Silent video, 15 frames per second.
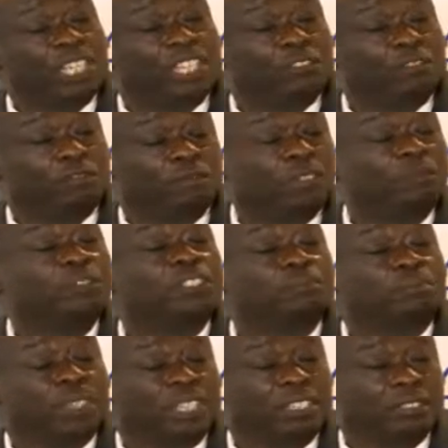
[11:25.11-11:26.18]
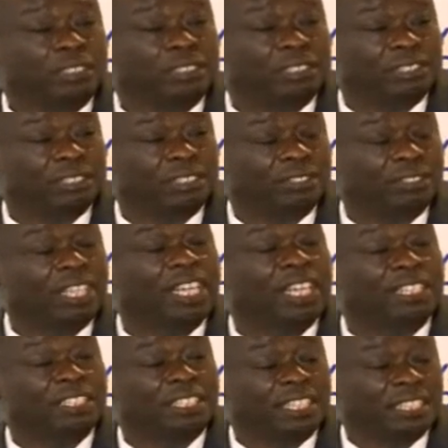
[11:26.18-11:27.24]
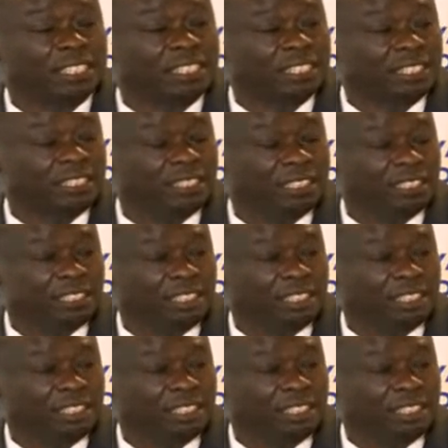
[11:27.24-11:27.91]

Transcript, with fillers: we give 50 billion to the hustlers